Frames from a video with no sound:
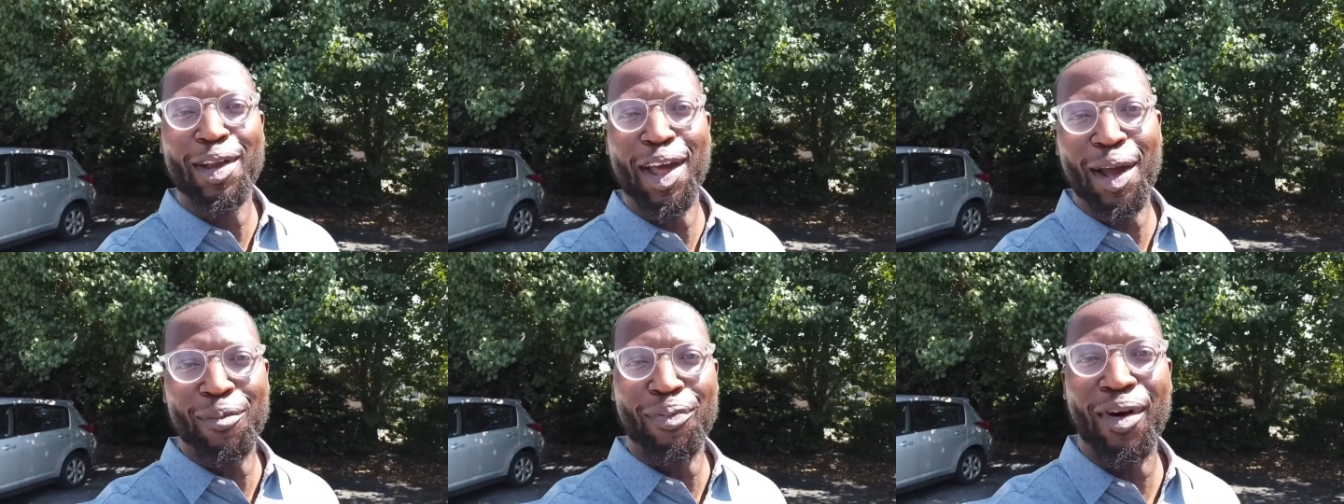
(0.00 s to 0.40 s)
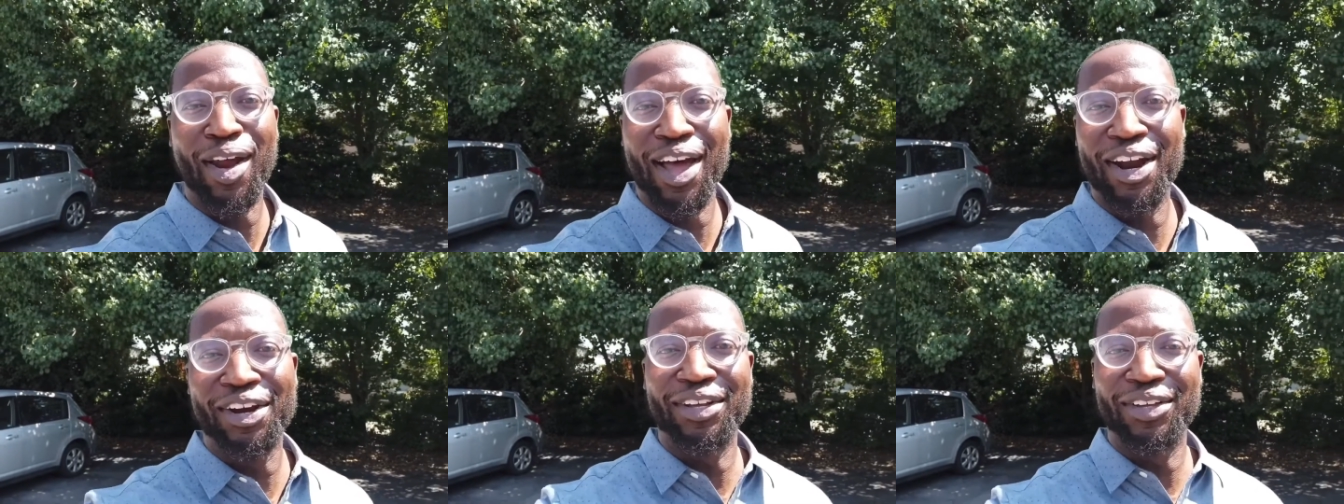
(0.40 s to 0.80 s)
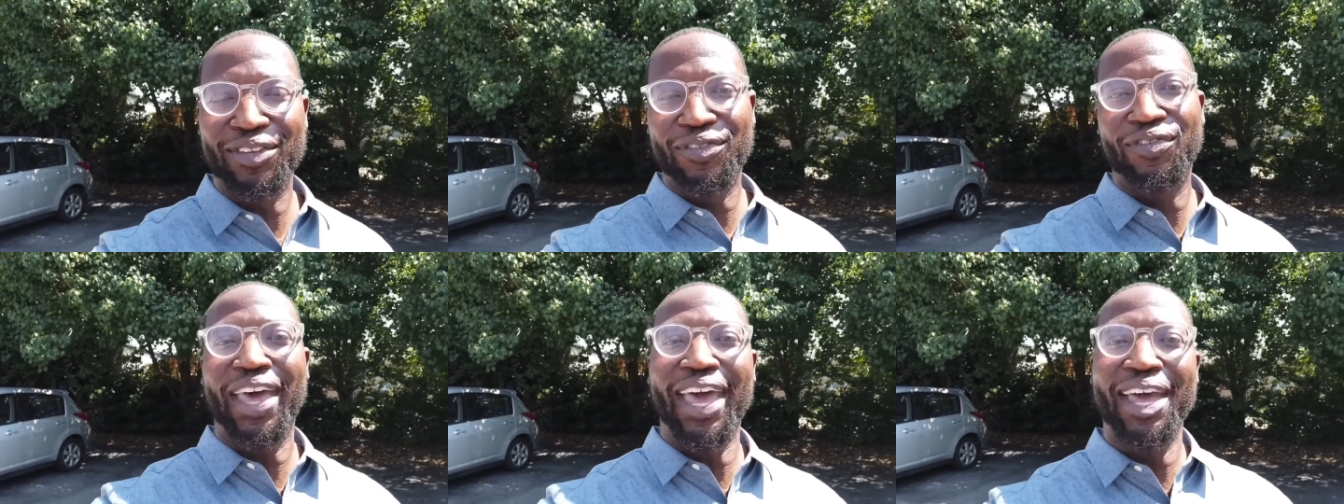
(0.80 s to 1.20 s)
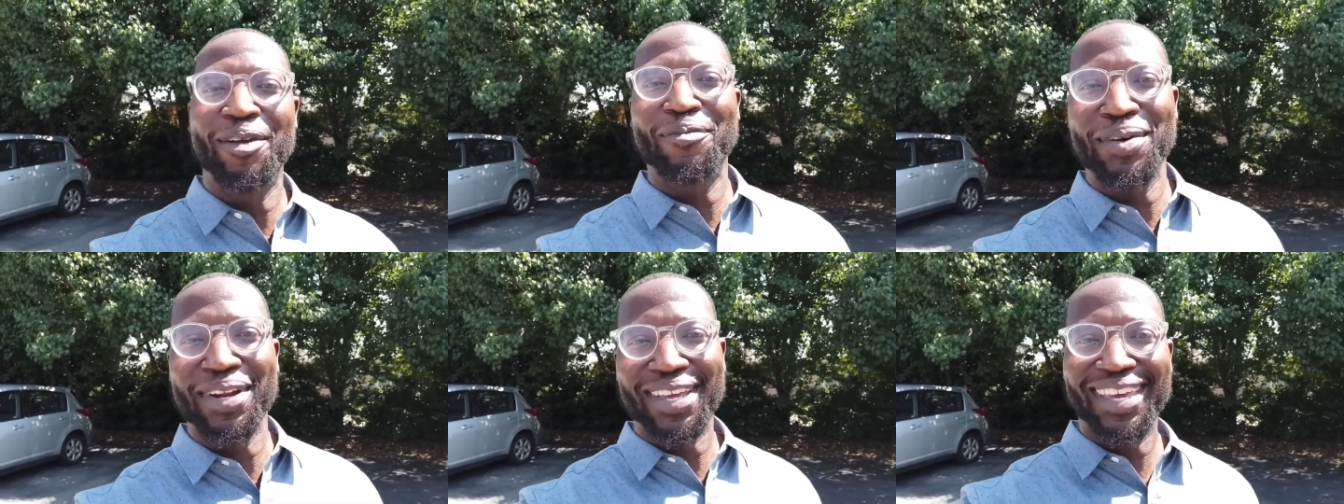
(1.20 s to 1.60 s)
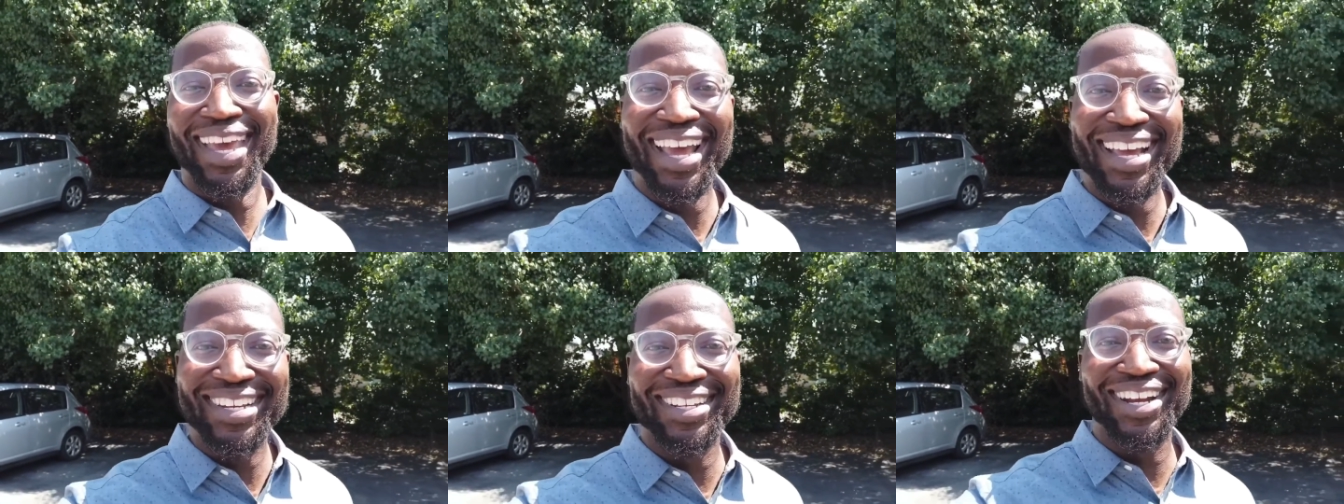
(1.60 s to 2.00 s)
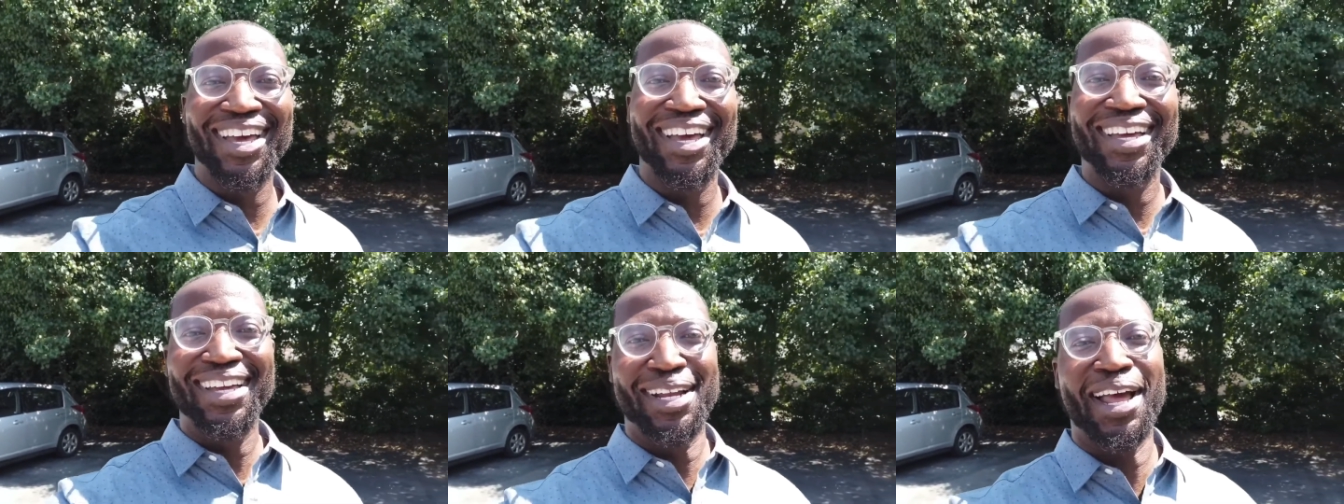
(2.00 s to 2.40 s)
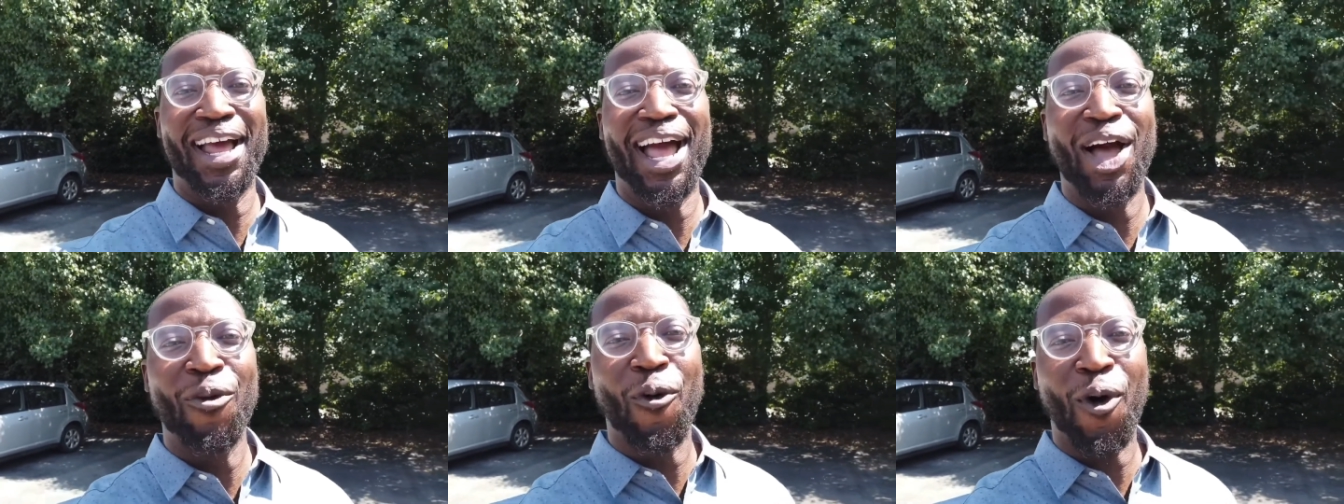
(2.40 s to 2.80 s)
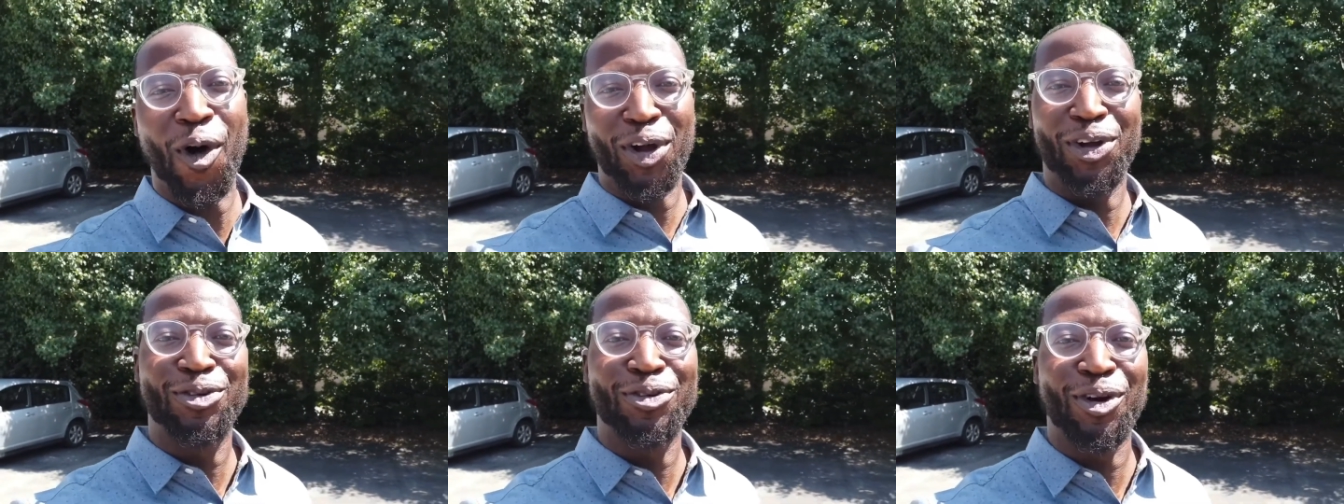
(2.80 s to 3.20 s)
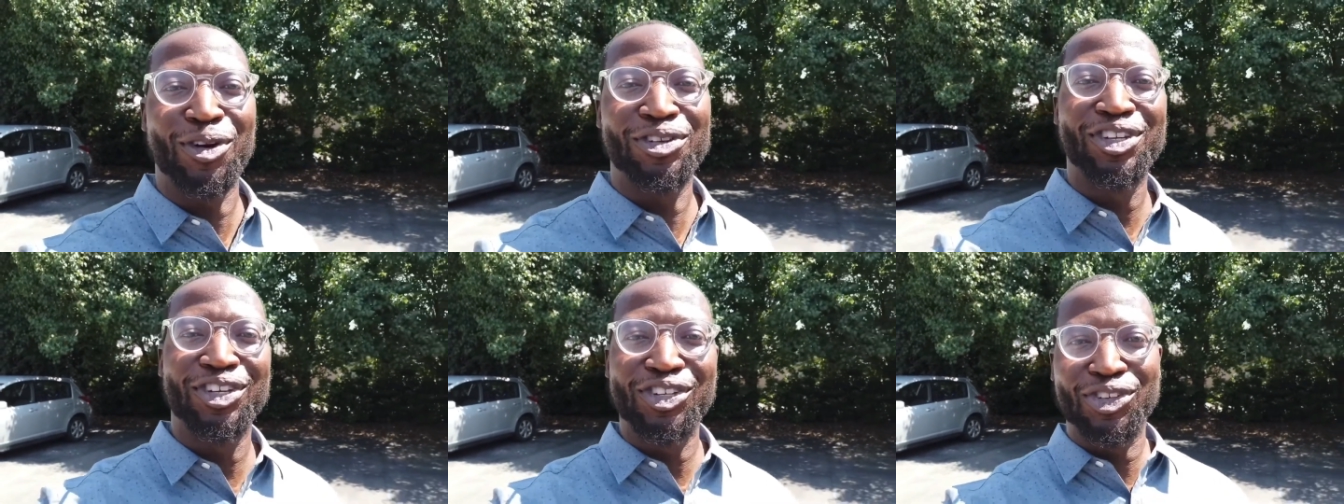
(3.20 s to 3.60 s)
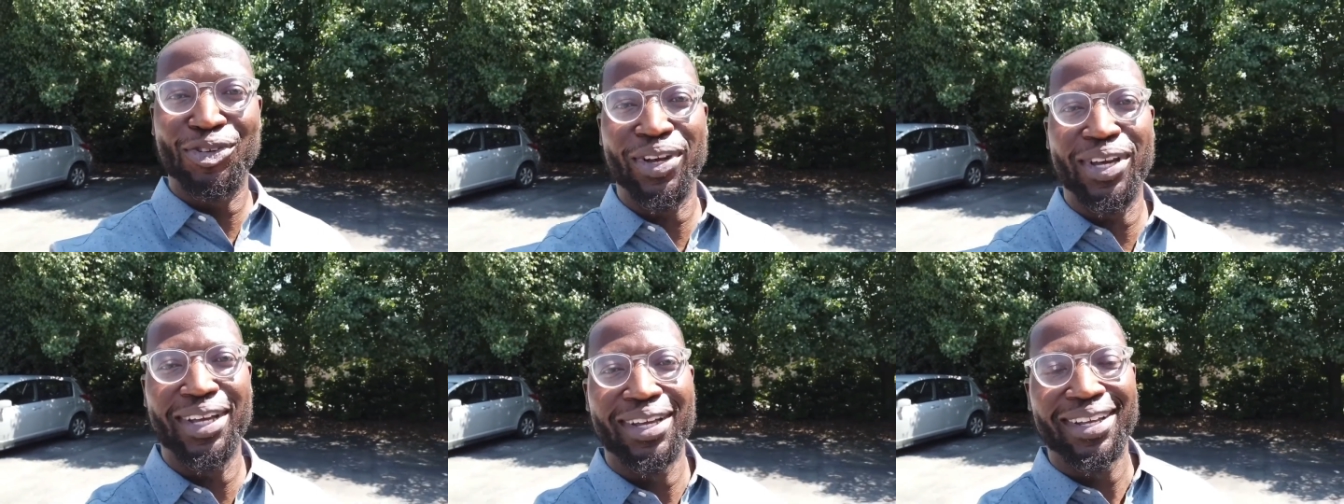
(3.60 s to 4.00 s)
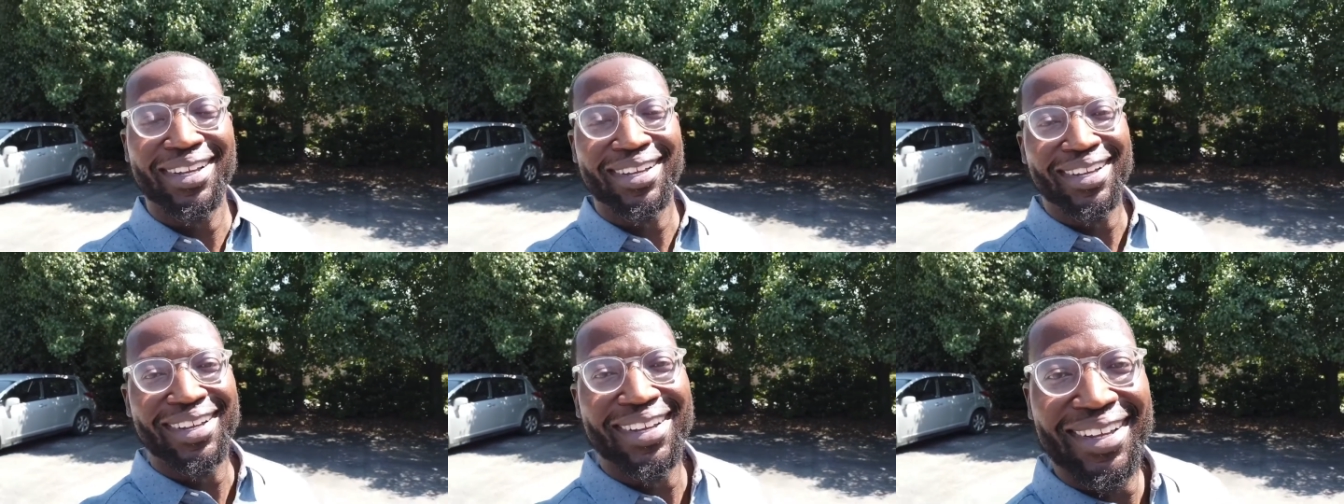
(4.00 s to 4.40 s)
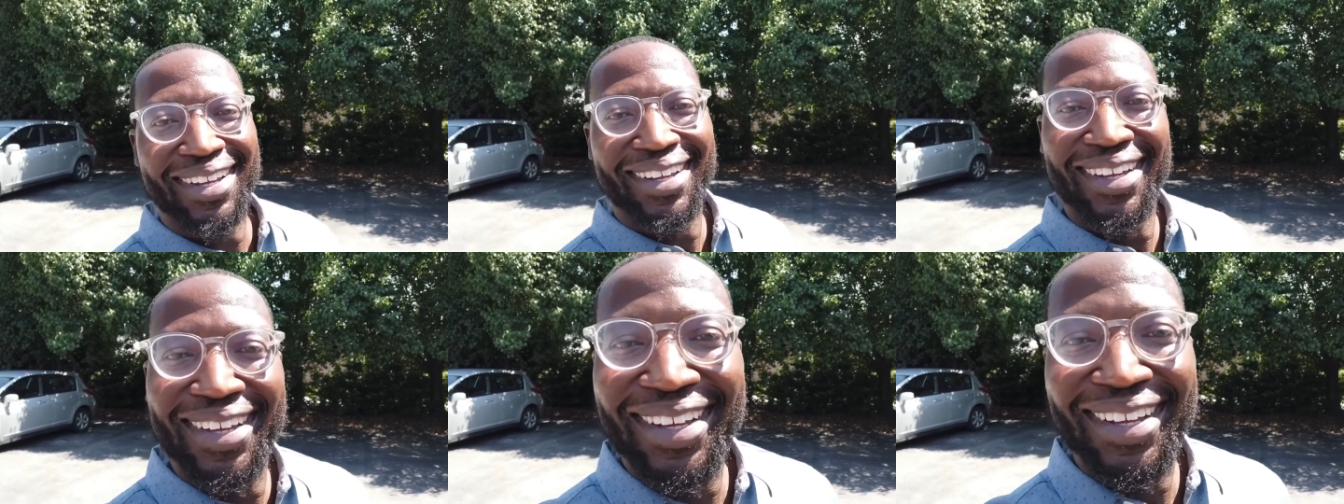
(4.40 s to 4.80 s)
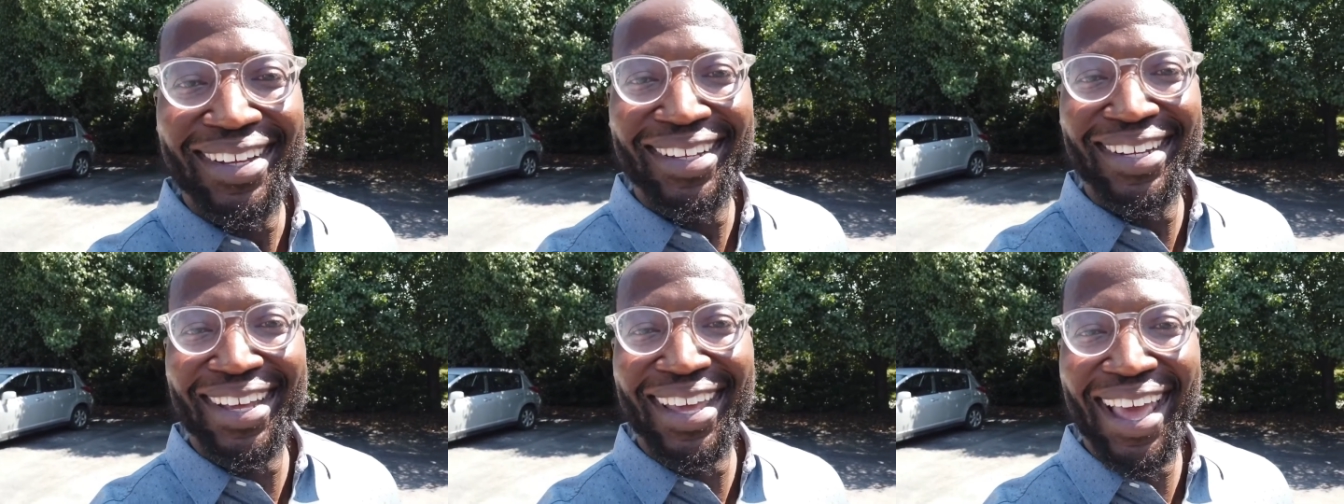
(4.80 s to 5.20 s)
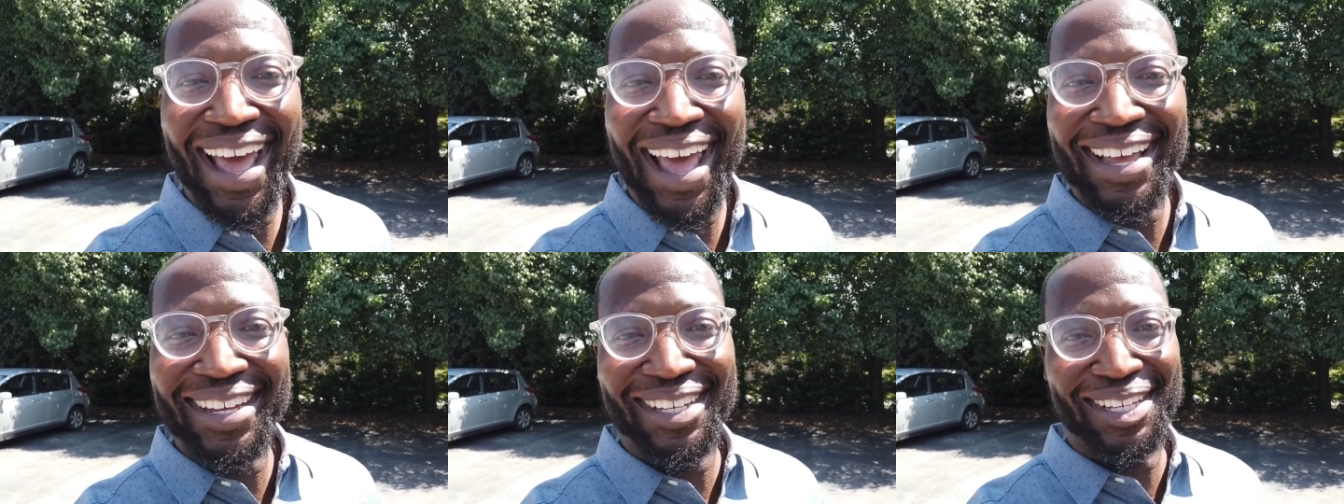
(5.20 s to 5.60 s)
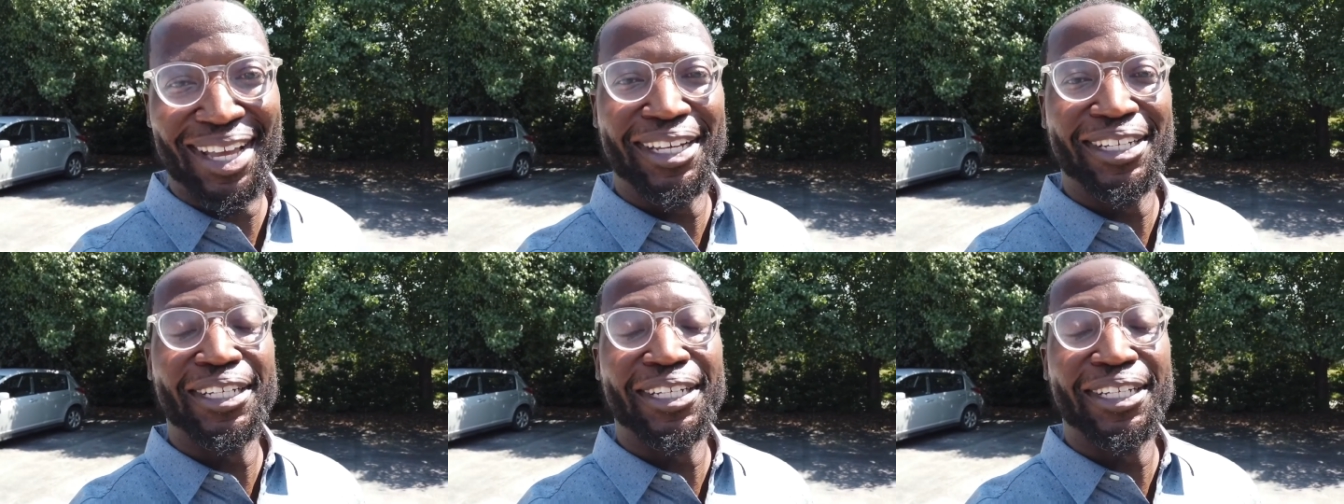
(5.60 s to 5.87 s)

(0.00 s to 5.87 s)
I'm not proud of this fact, but occasionally I walk across the street to the gas